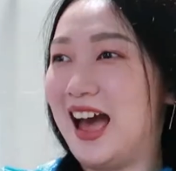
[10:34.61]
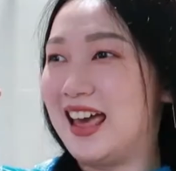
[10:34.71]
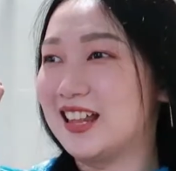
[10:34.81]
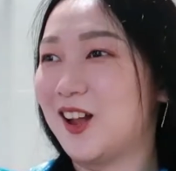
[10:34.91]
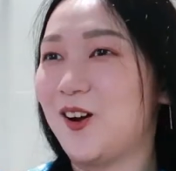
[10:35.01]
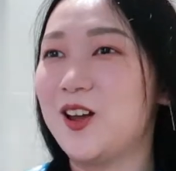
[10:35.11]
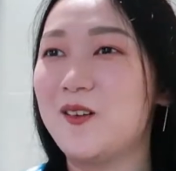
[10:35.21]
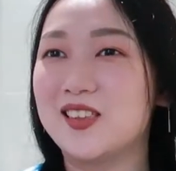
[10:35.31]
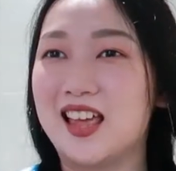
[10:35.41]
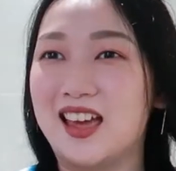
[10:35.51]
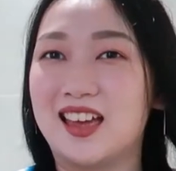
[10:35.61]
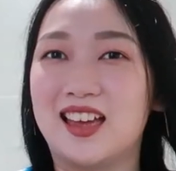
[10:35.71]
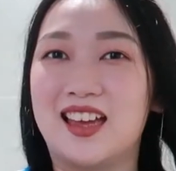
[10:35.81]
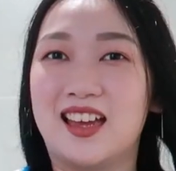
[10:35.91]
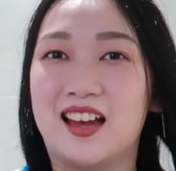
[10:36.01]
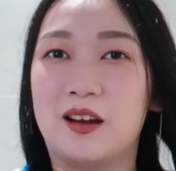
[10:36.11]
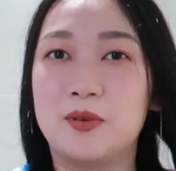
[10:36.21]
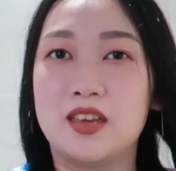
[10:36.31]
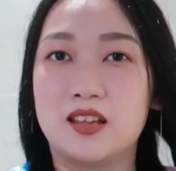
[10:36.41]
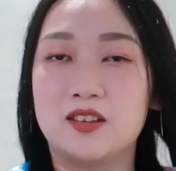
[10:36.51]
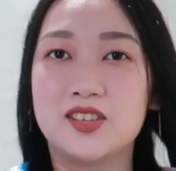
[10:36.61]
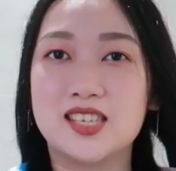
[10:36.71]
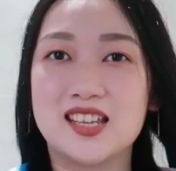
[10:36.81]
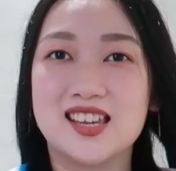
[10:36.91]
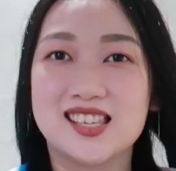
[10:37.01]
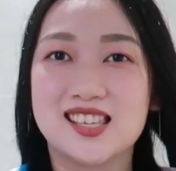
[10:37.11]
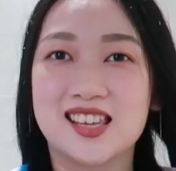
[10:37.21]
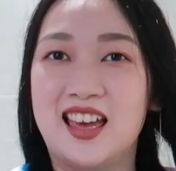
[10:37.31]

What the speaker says: I told him, it's like, hubby, do you see this?